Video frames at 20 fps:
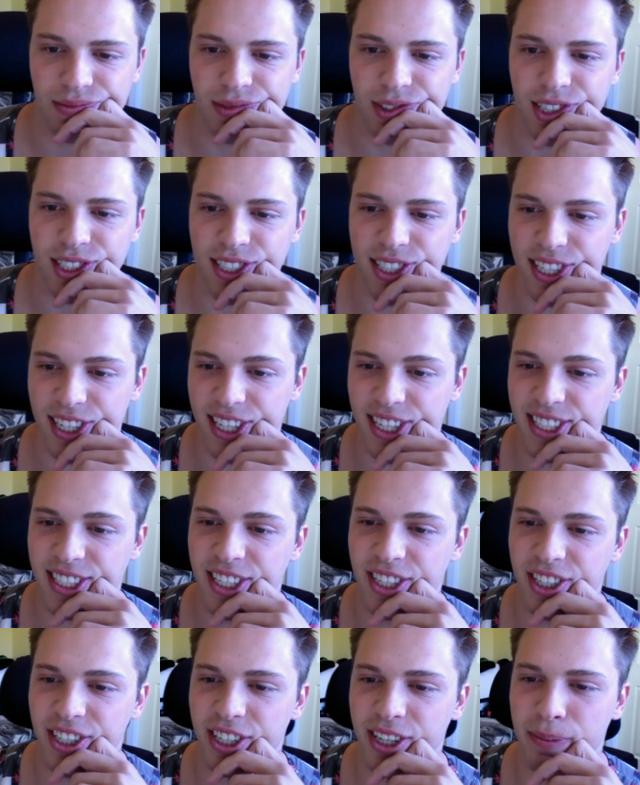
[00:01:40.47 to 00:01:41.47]
Is it
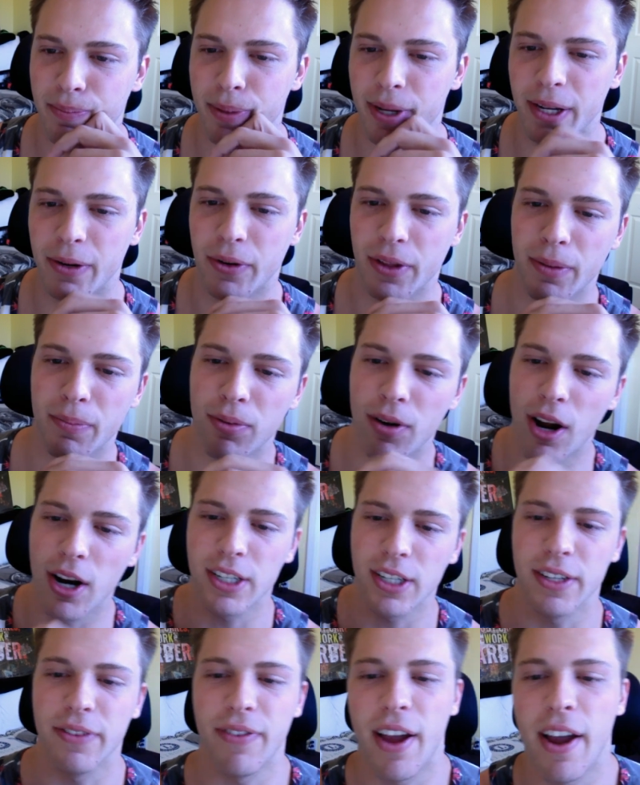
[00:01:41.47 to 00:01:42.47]
easier to compete with a
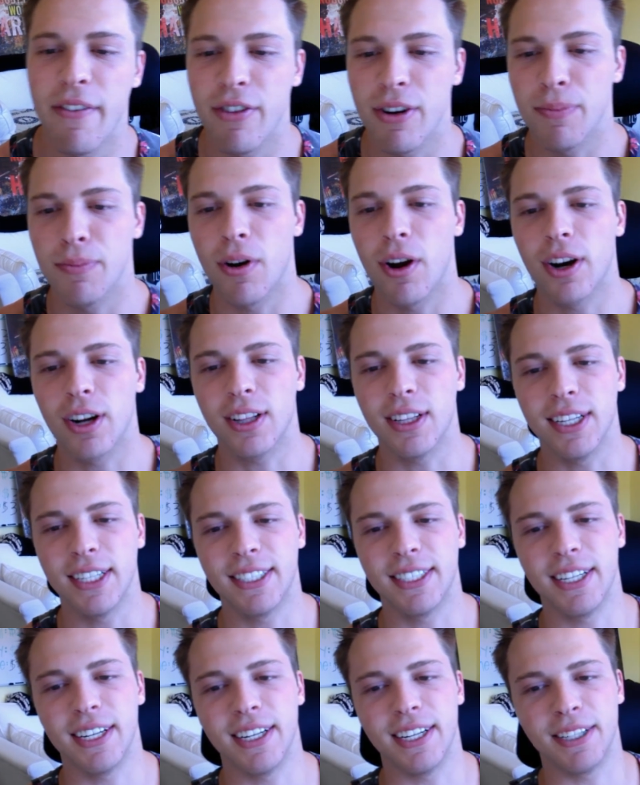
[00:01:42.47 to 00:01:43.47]
product if every product
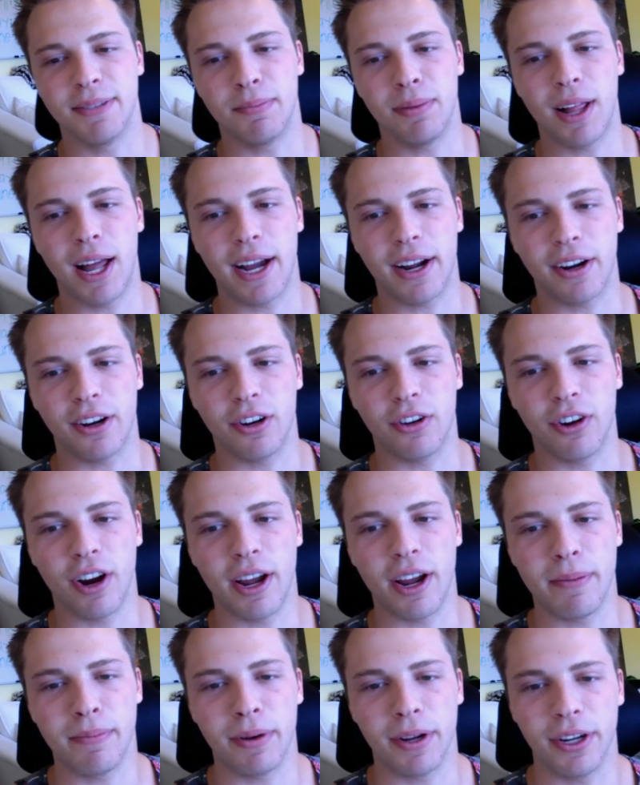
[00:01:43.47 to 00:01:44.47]
listed is black or
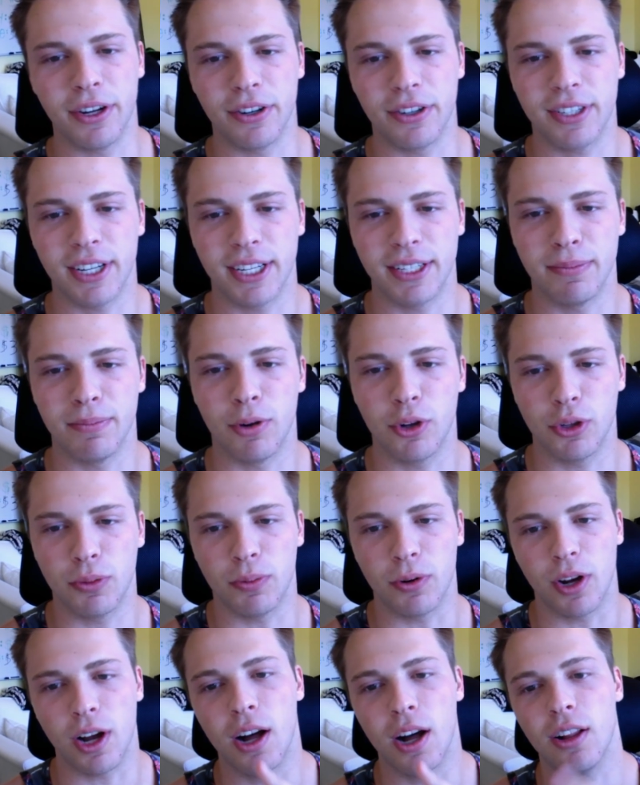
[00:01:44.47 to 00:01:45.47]
gray, but yours has
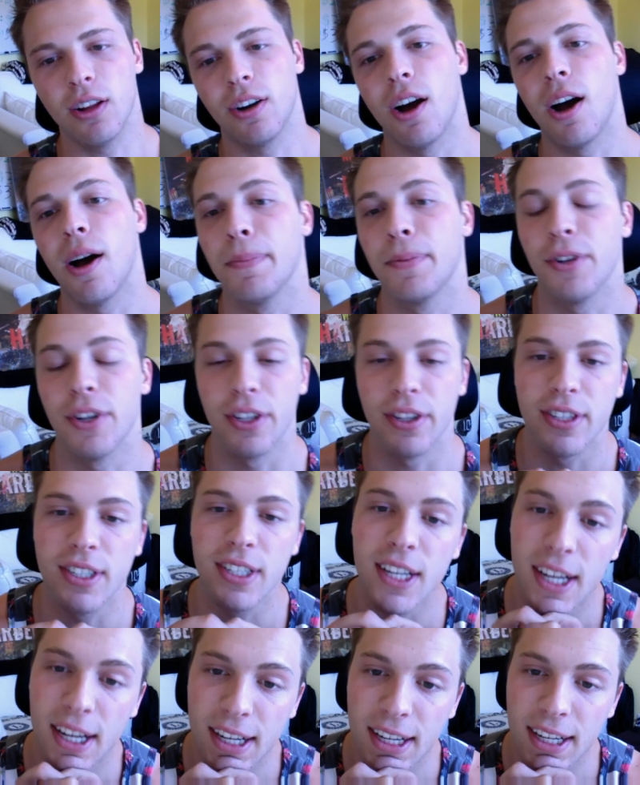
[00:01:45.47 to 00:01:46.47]
multiple color options?
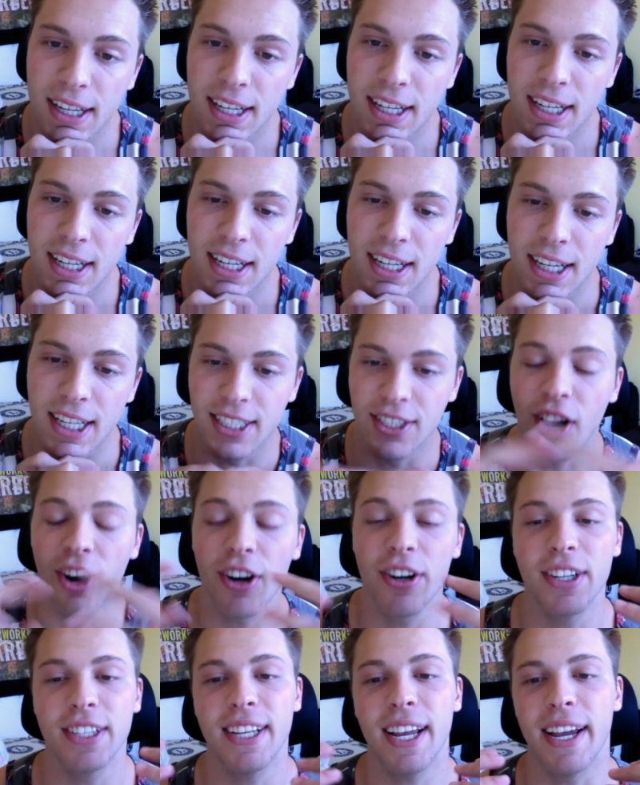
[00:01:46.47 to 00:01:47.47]
It's hard
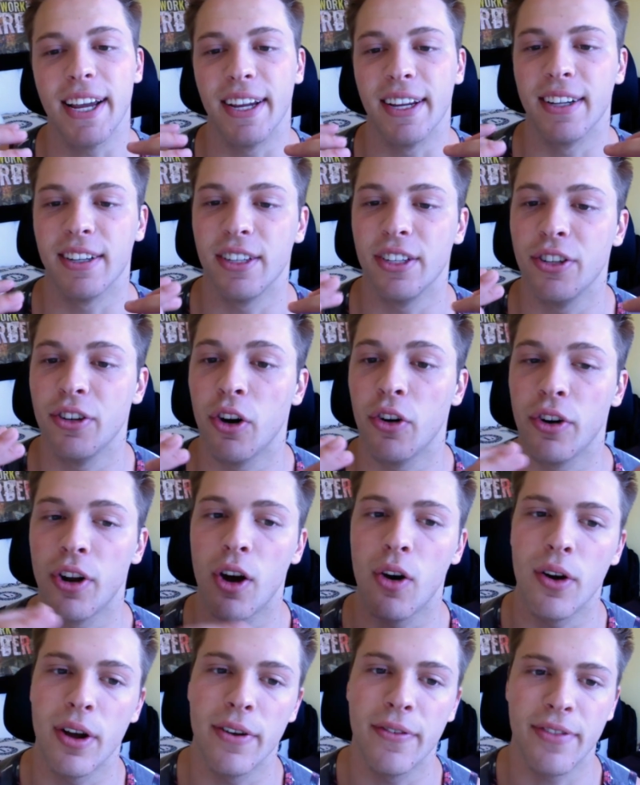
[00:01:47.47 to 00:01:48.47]
to say. You don't
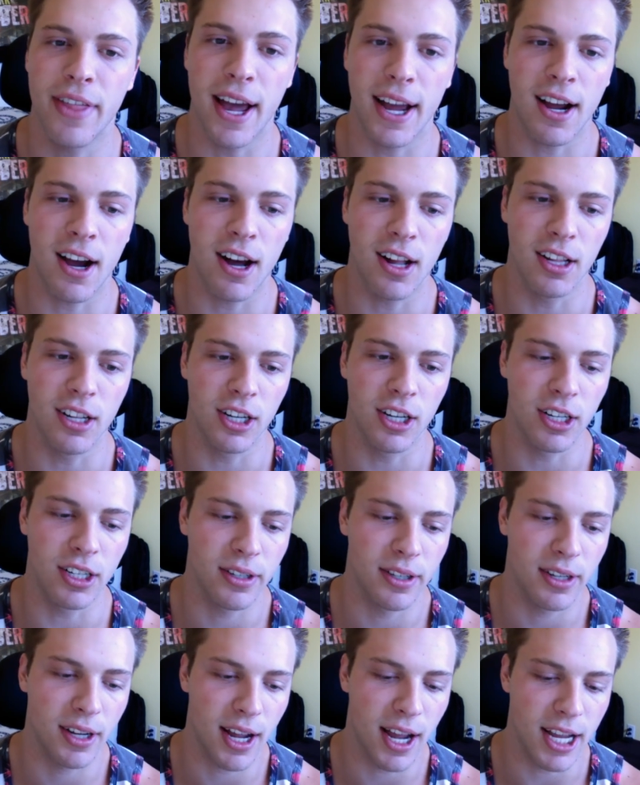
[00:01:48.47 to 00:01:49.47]
know if that
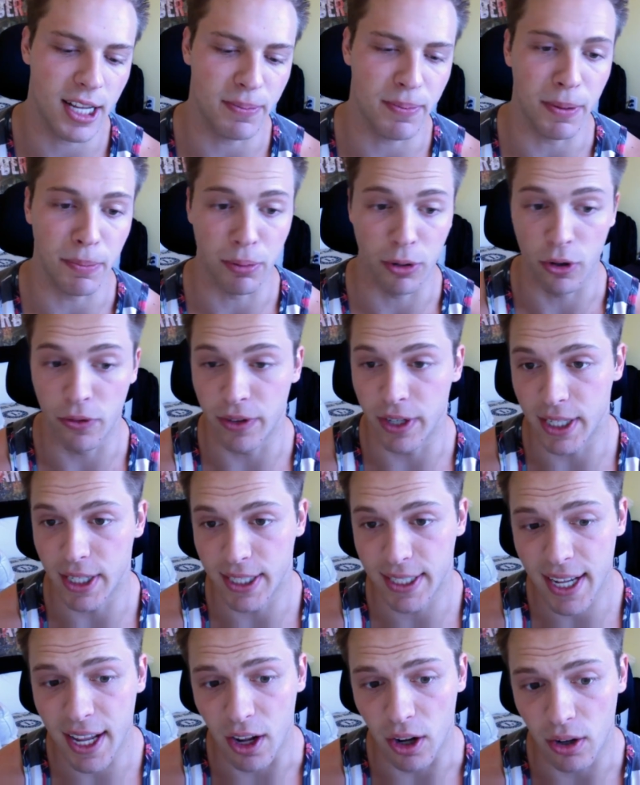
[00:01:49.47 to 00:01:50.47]
color has been proven to
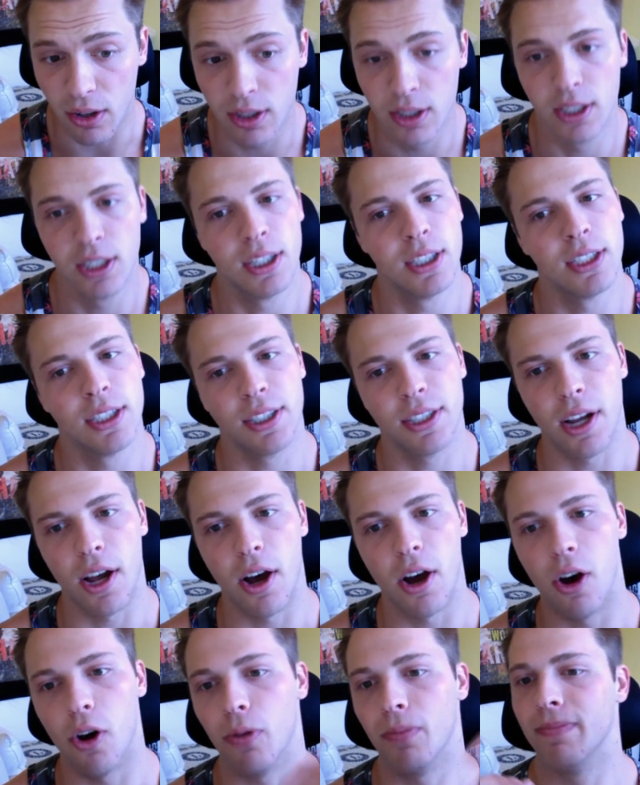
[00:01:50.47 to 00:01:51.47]
sell.
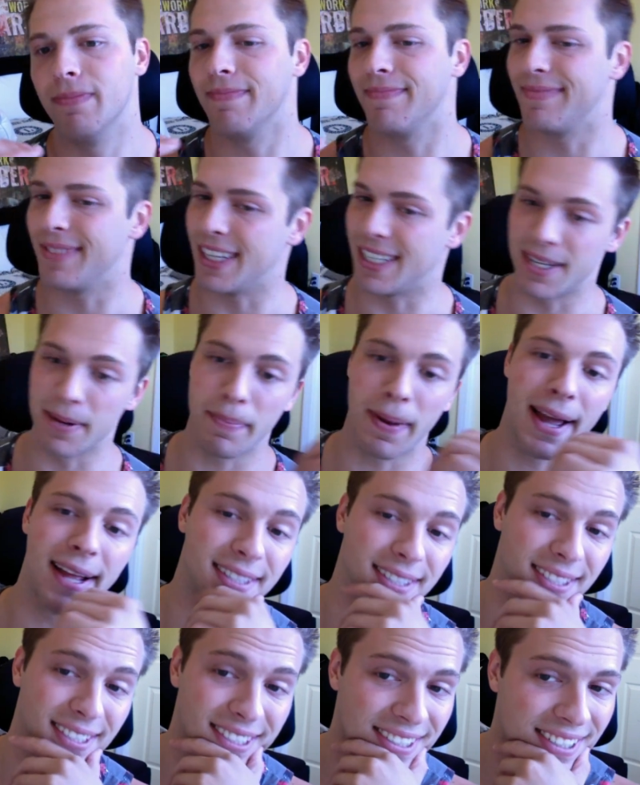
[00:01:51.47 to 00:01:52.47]
So, it
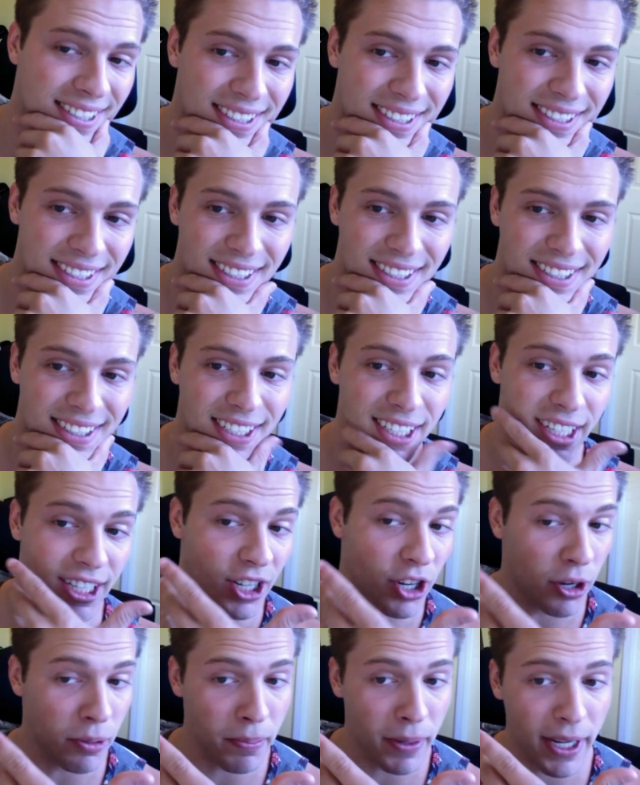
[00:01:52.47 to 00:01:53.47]
depends. It
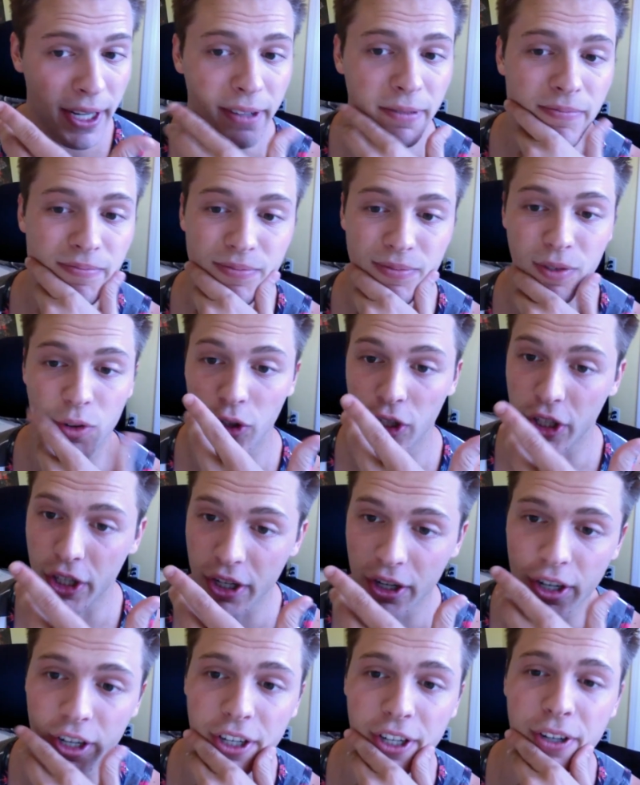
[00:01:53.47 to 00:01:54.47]
could be, or it could
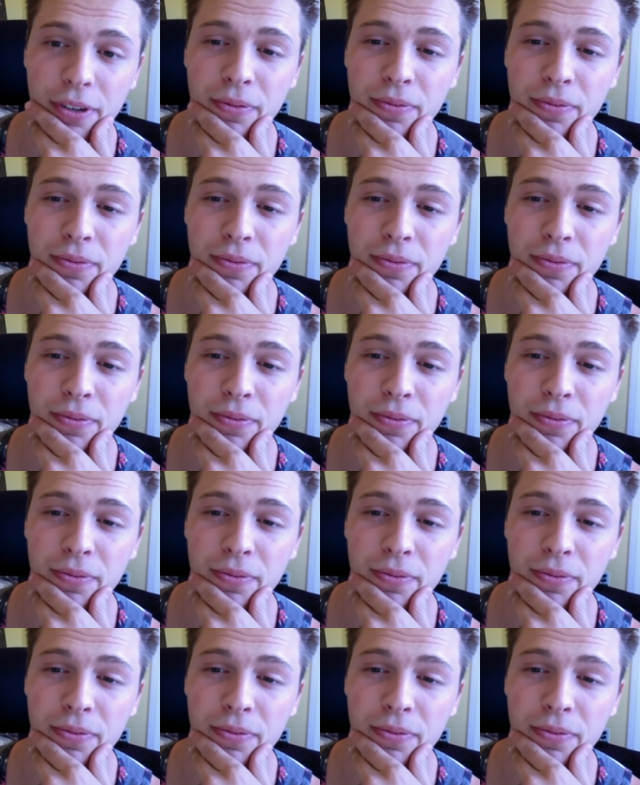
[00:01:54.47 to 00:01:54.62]
hurt you.